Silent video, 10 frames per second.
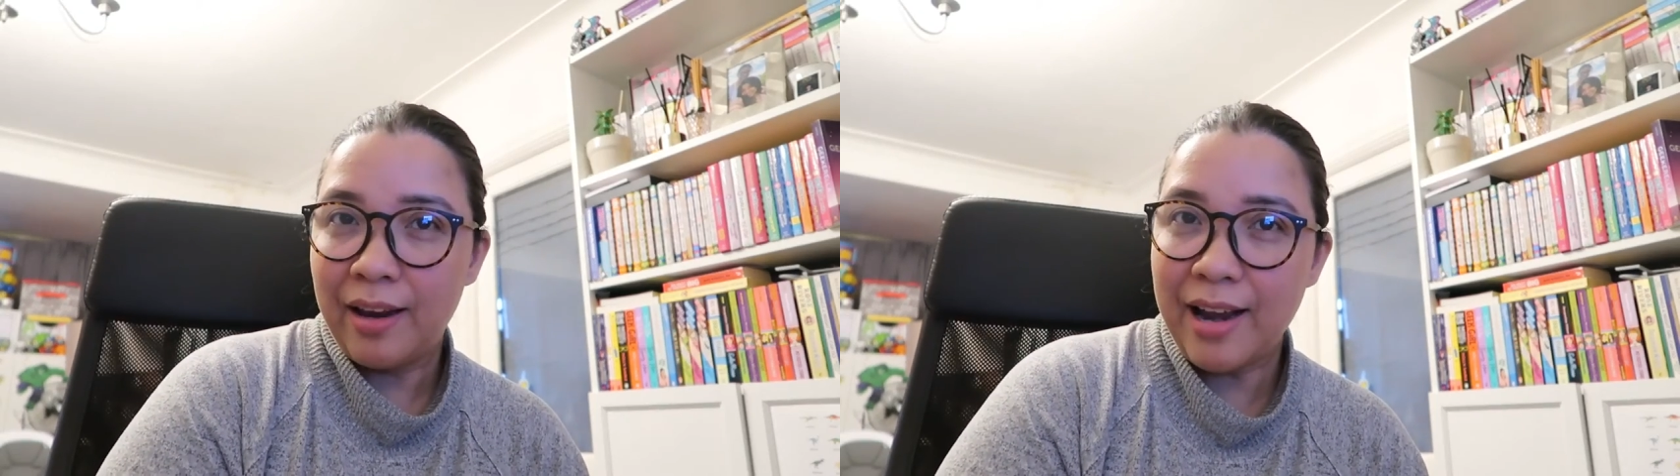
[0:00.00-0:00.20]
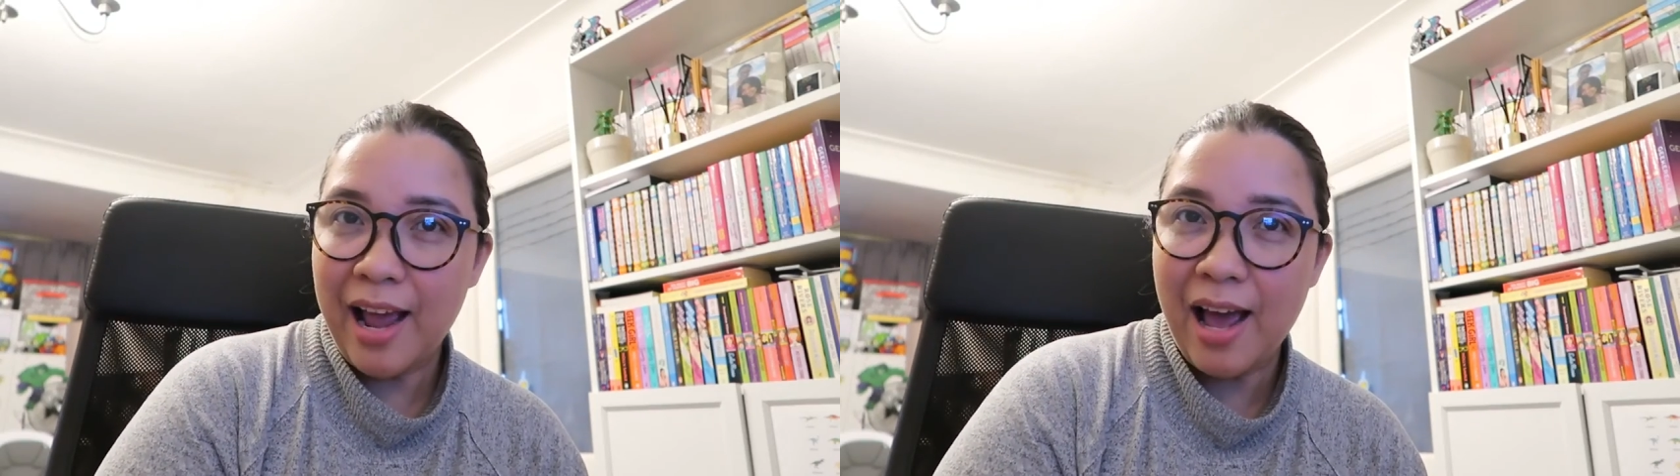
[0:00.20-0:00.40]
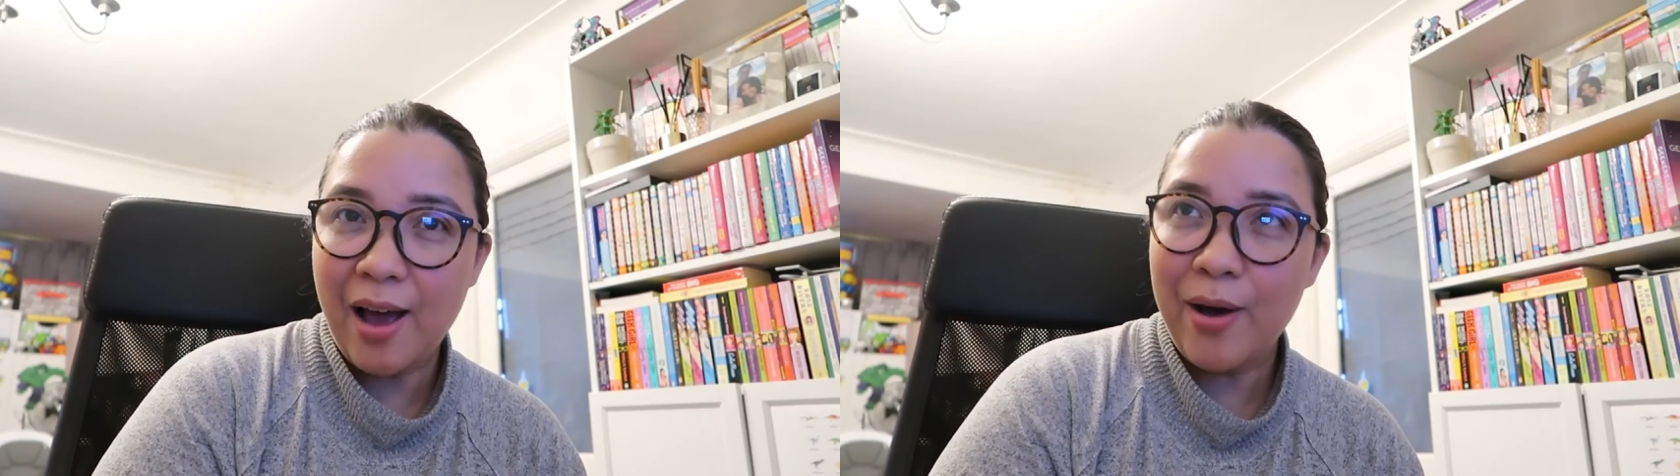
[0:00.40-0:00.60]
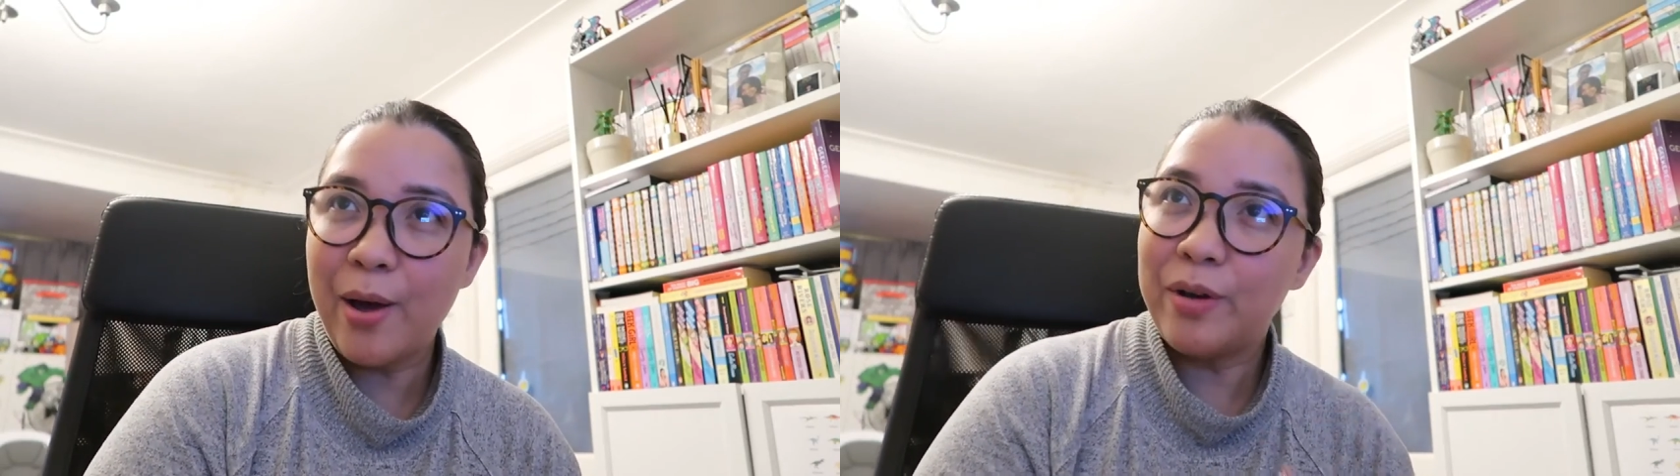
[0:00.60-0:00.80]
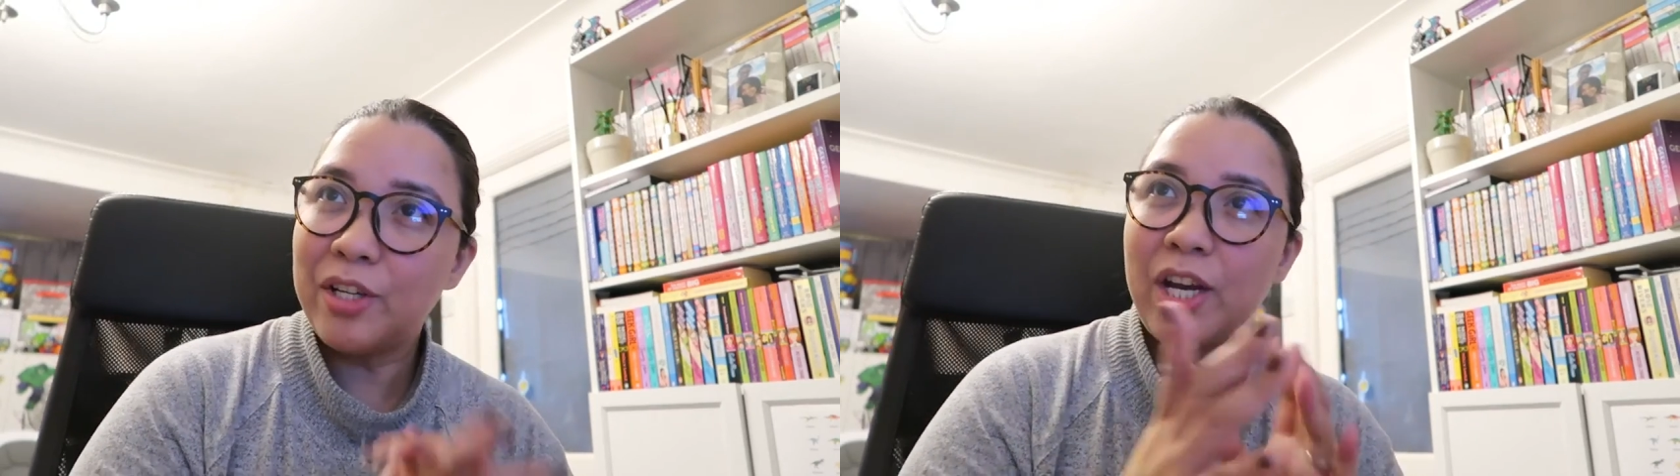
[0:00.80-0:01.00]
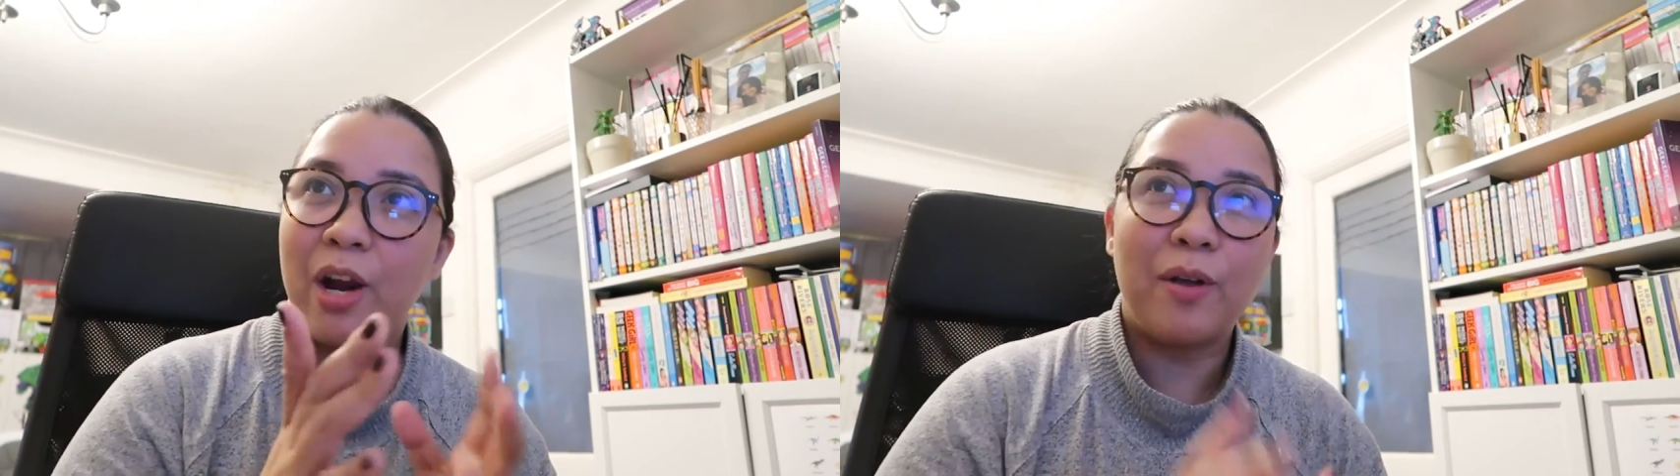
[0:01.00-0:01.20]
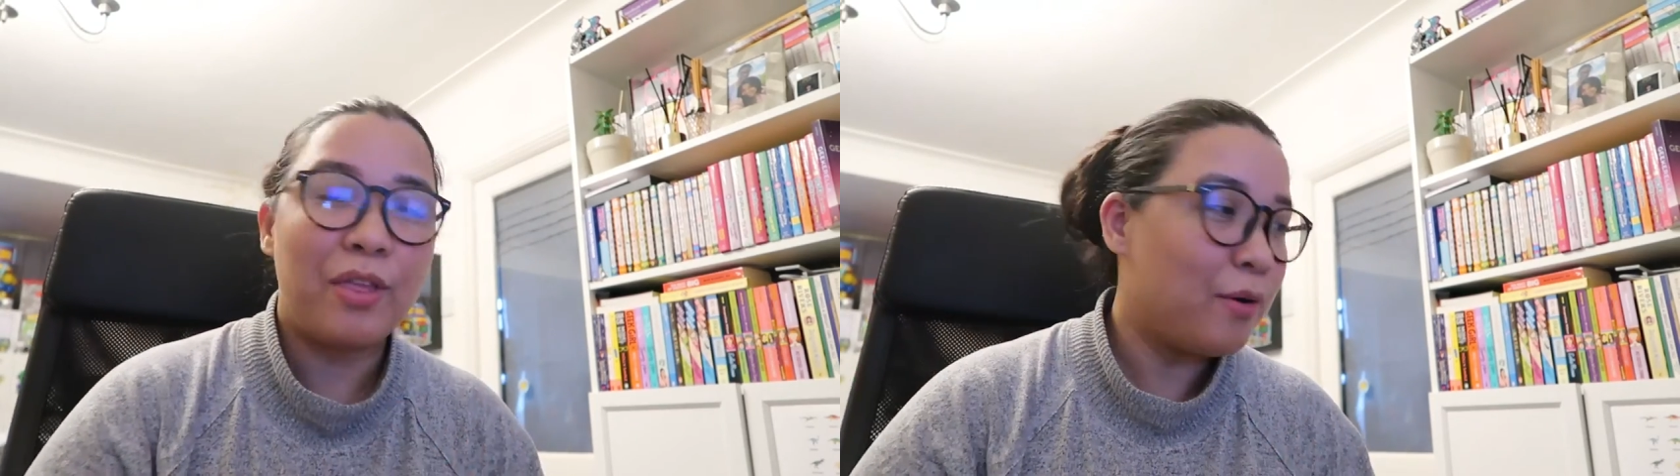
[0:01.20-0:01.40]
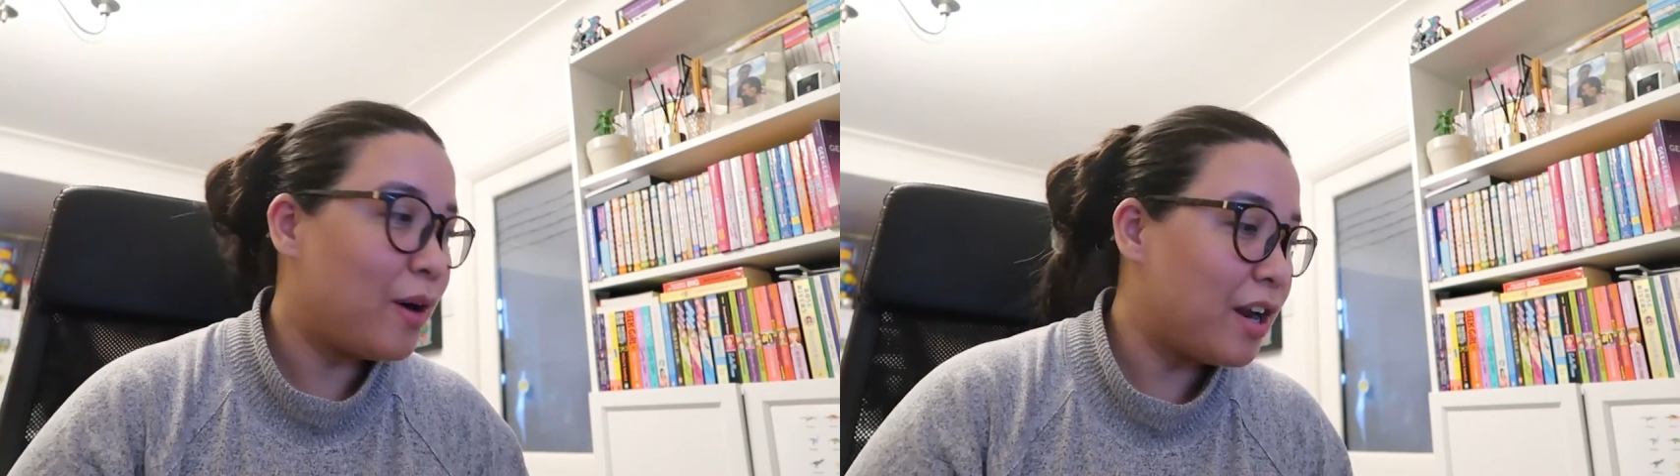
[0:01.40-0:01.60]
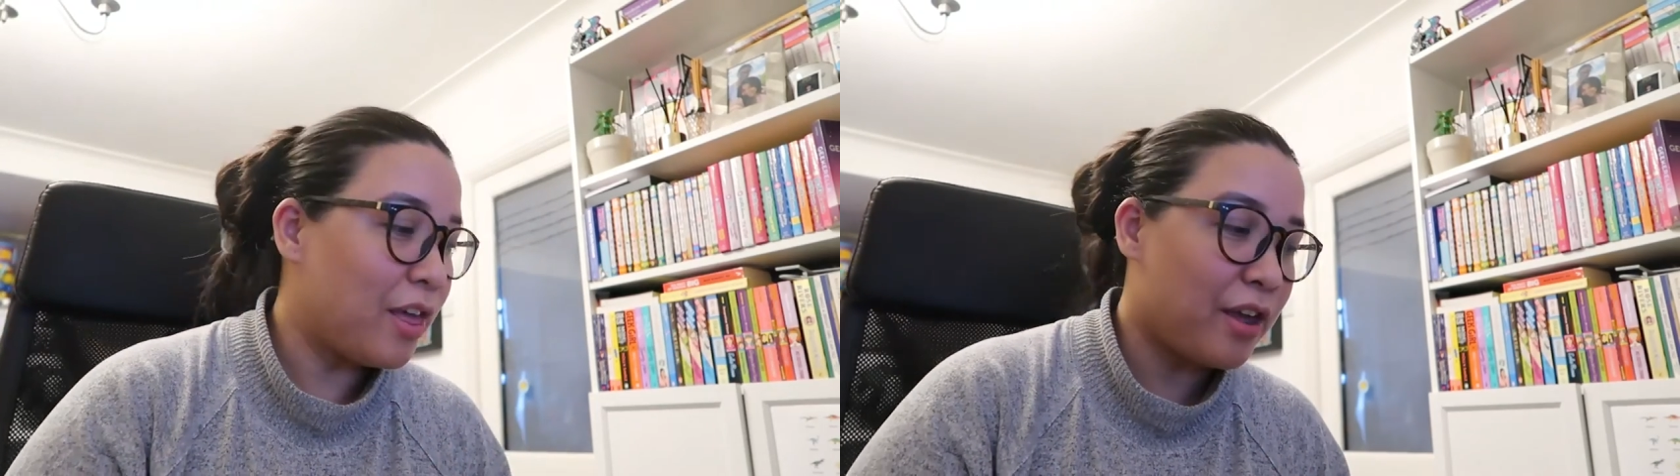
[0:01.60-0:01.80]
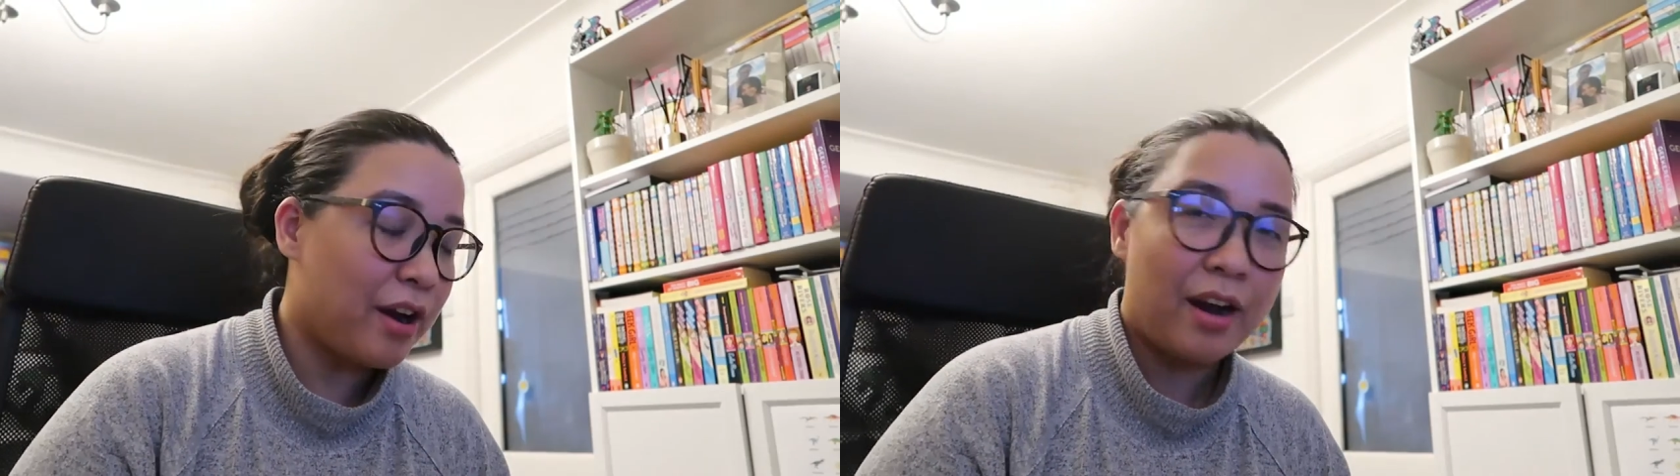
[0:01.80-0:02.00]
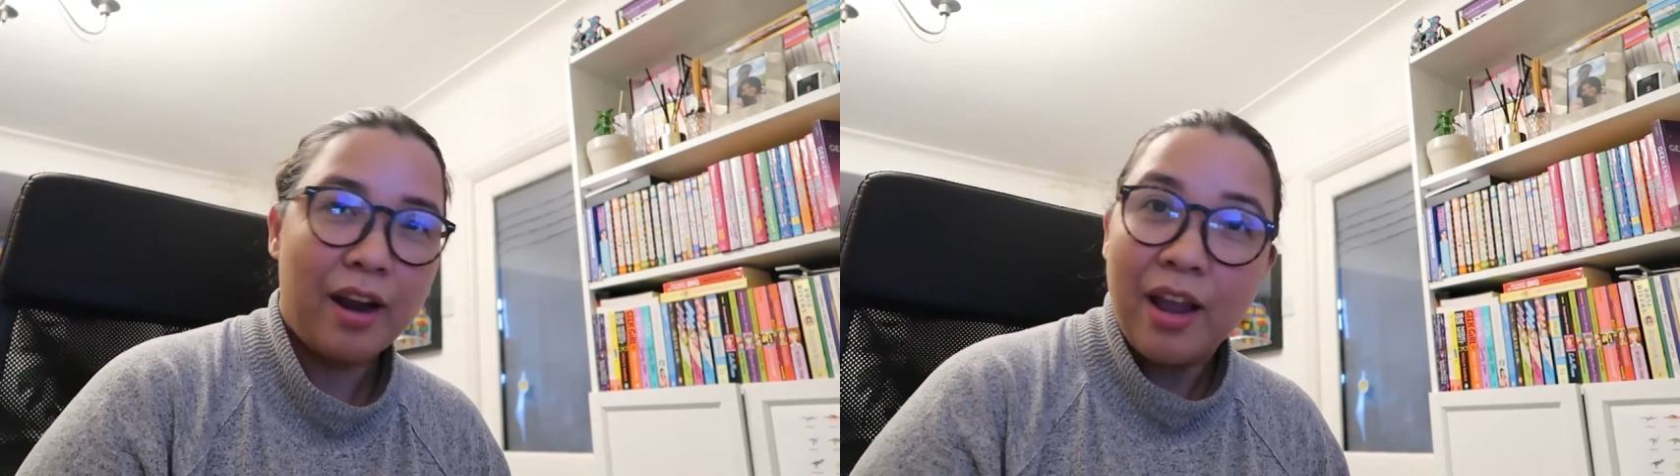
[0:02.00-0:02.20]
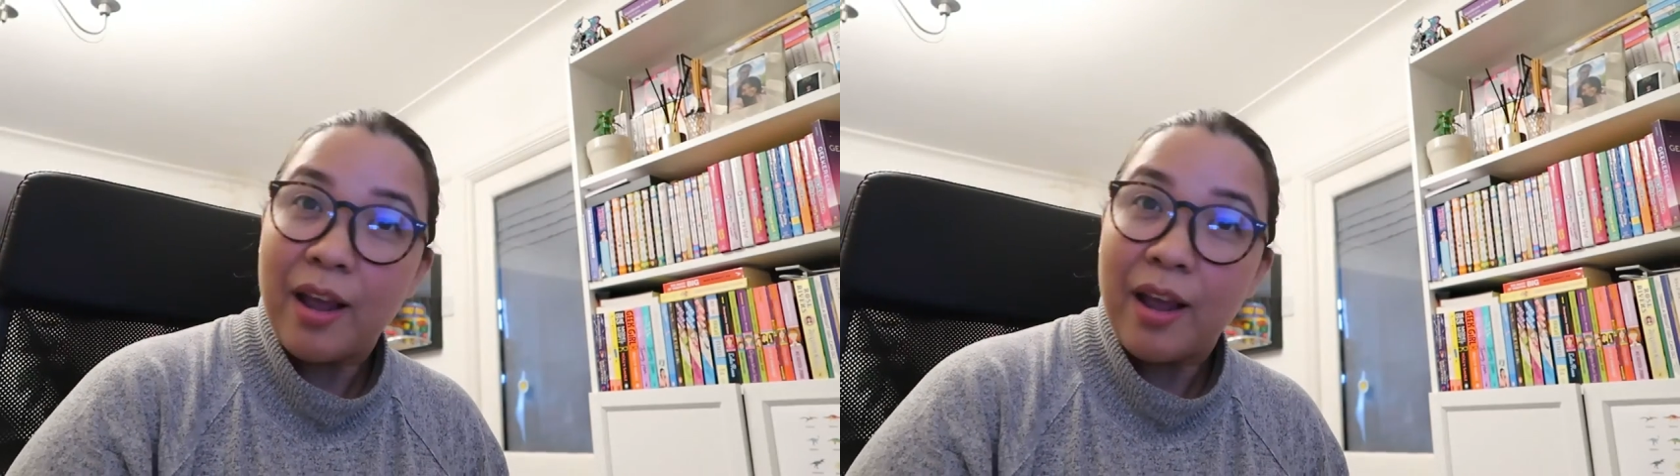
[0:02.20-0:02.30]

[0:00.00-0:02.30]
now I will share with you another